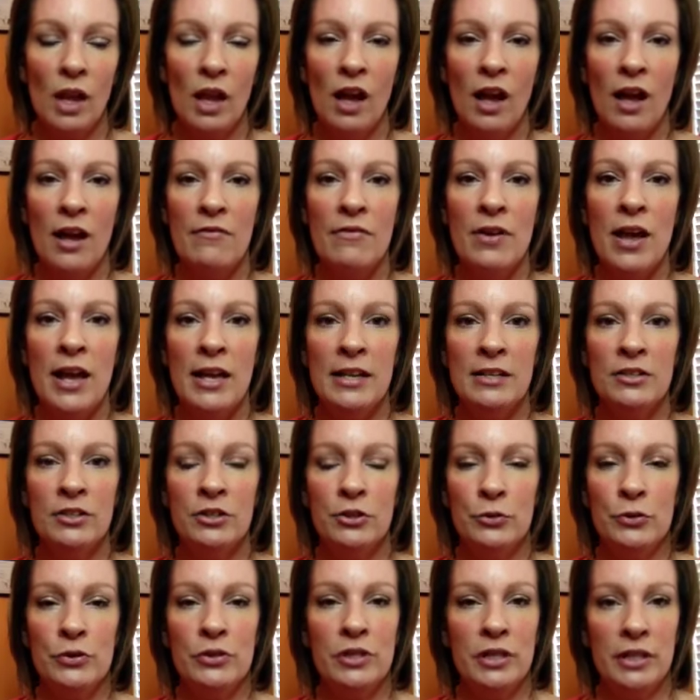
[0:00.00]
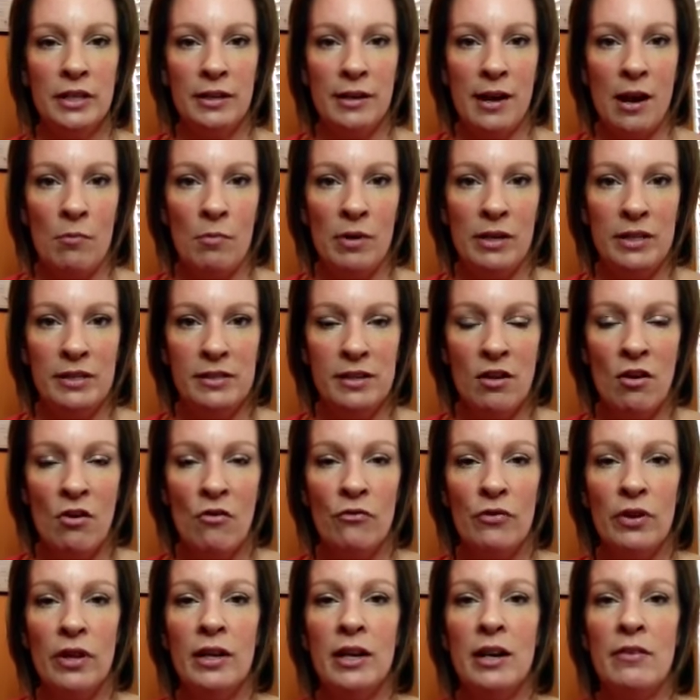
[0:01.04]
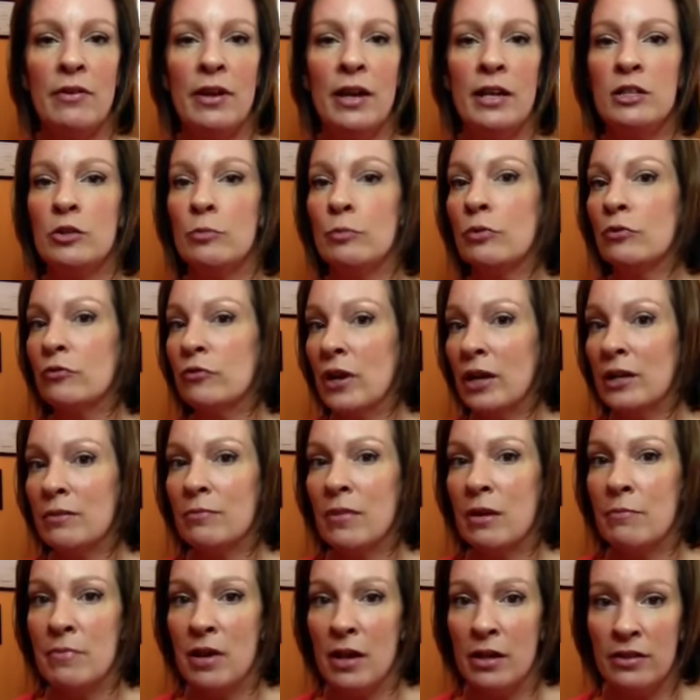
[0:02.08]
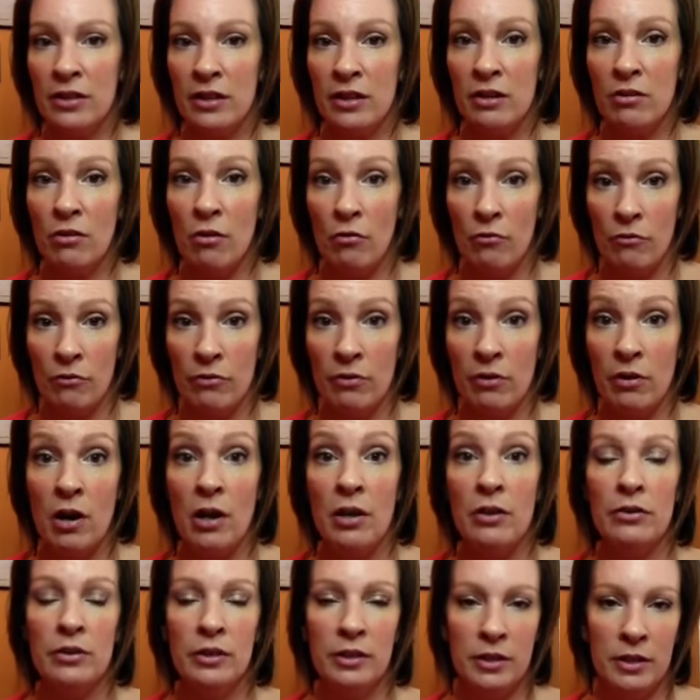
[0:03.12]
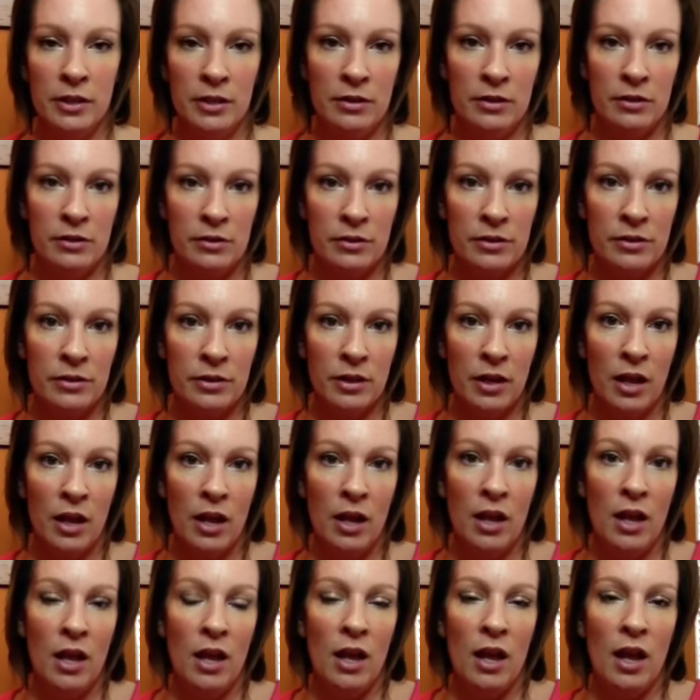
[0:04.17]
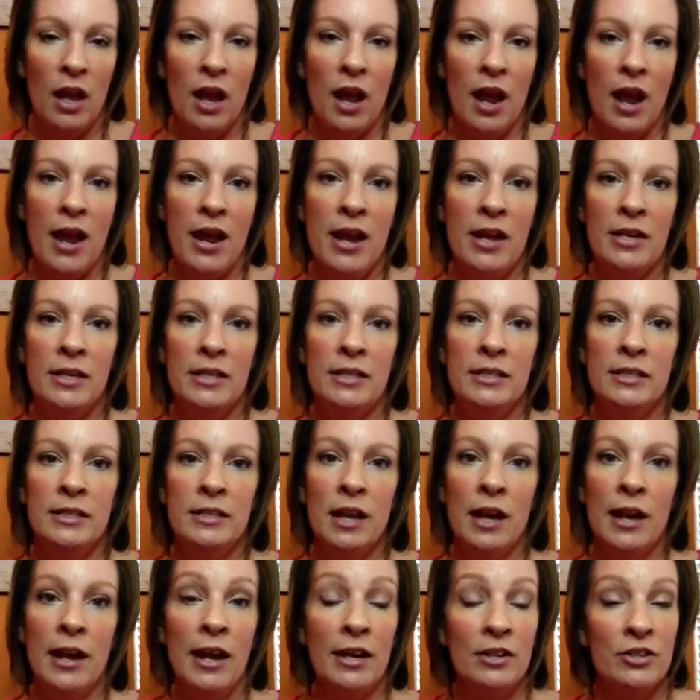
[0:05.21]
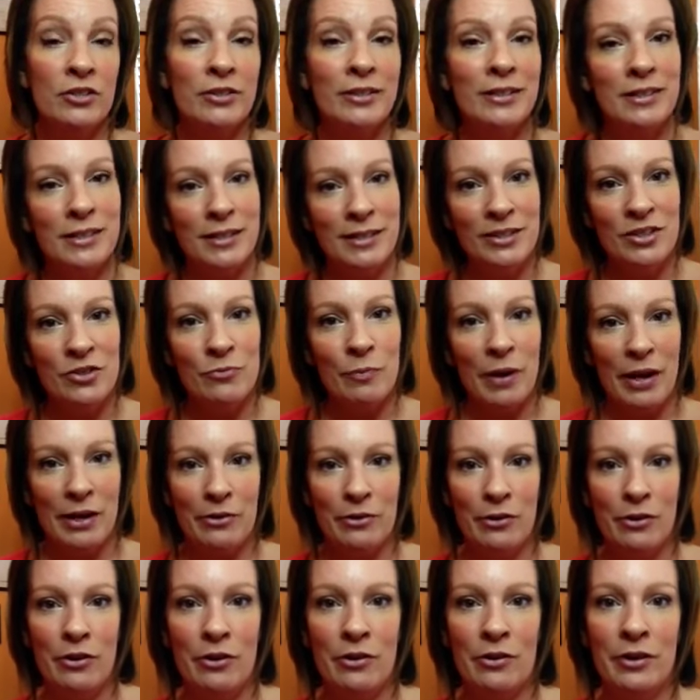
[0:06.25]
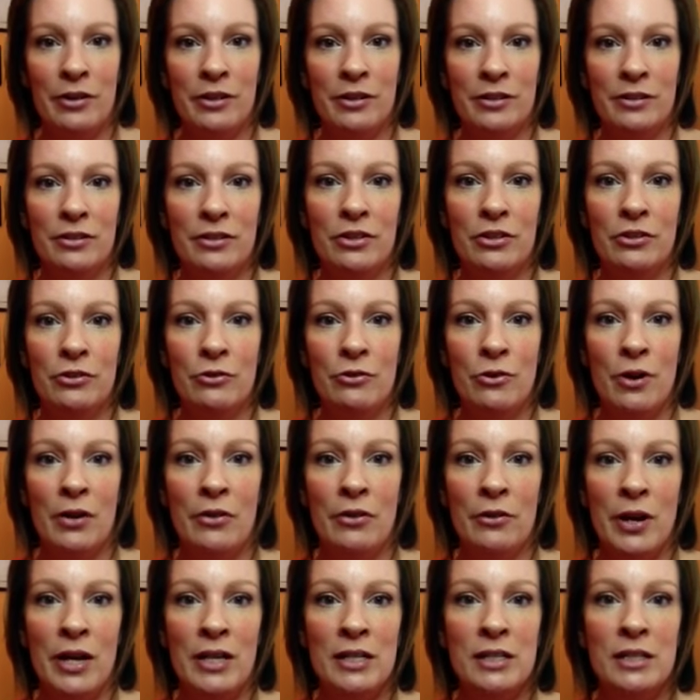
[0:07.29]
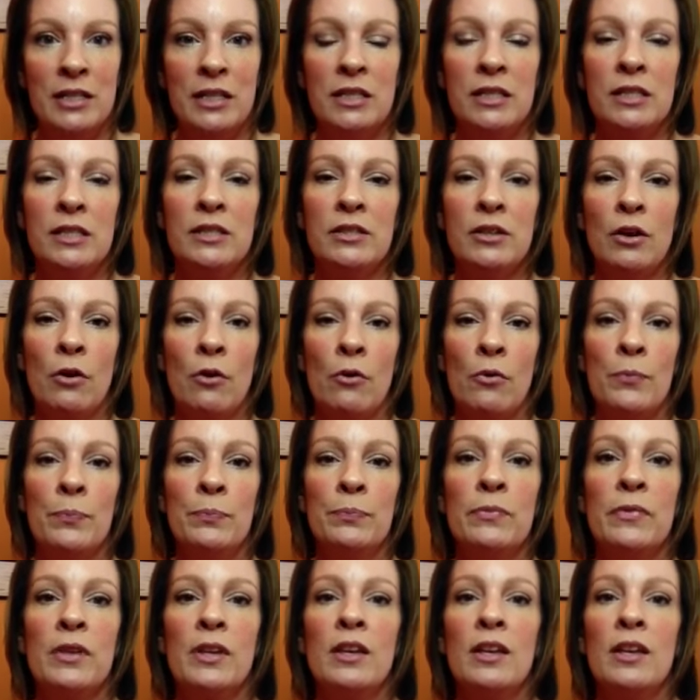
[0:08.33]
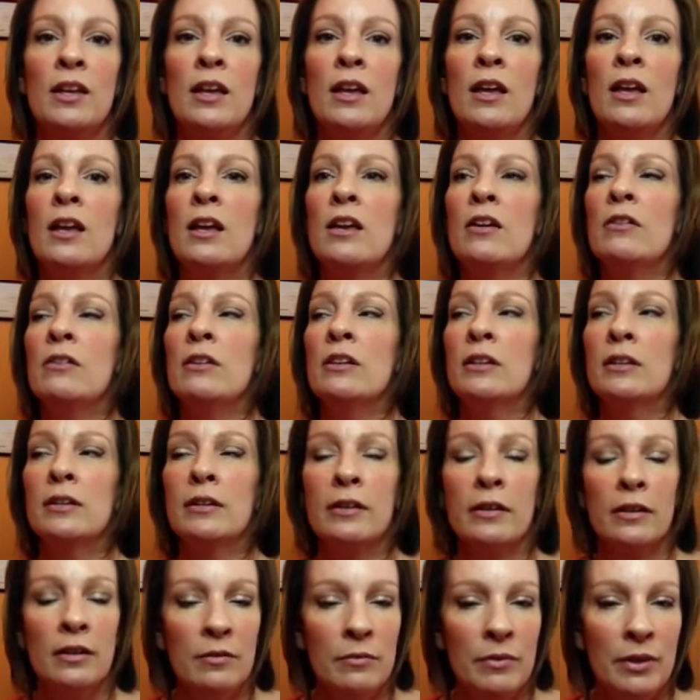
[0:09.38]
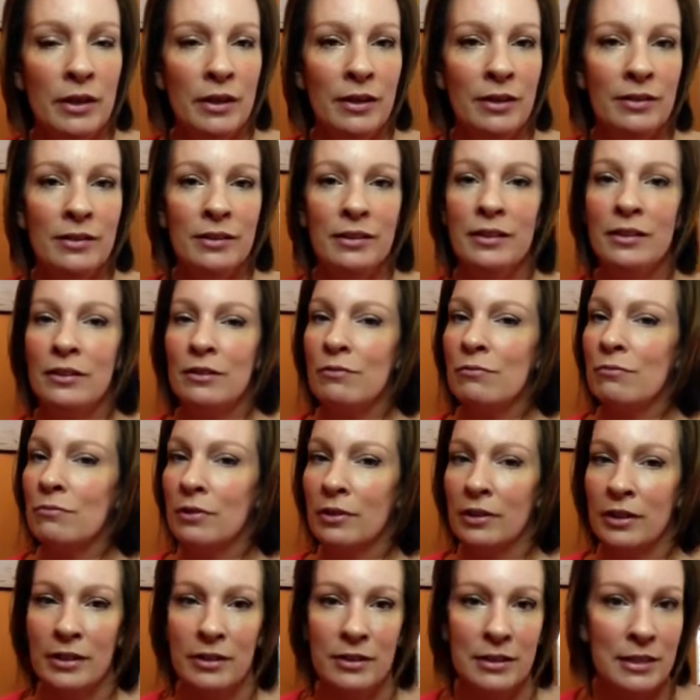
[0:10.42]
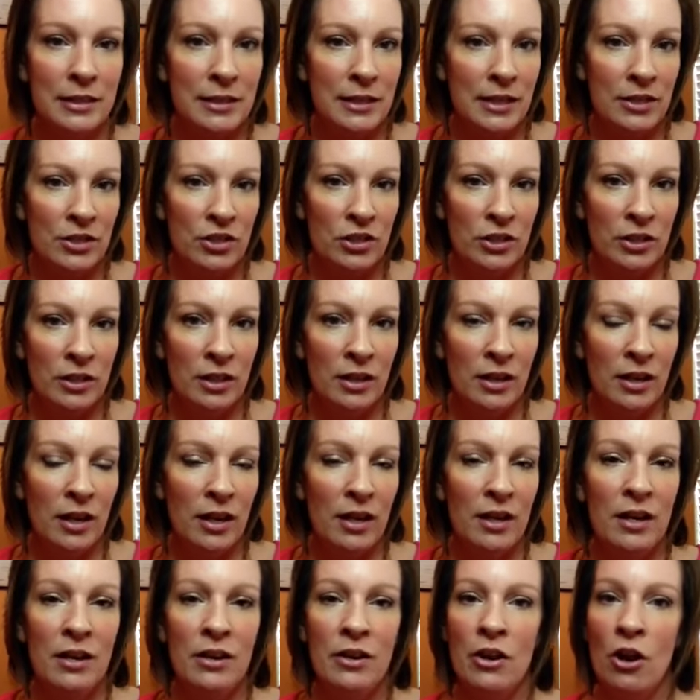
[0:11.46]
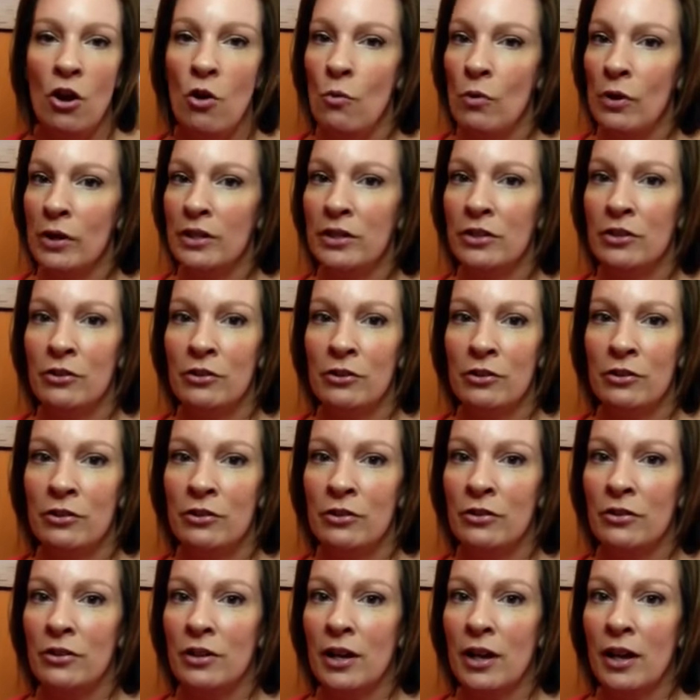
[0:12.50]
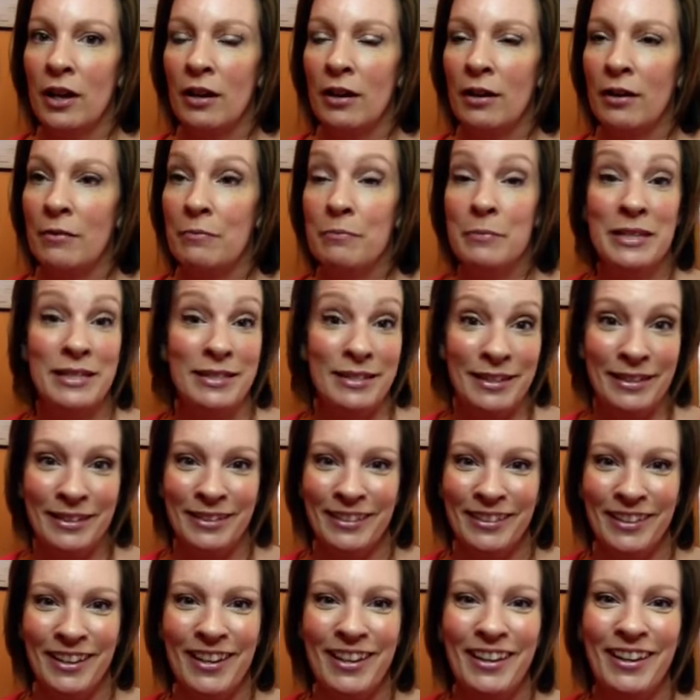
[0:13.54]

I've had to seek it out myself, and I've had to perfect my method over the years. And I actually teach microcurrent to other Estes. So come in, get a really good session, know what you're uh, missing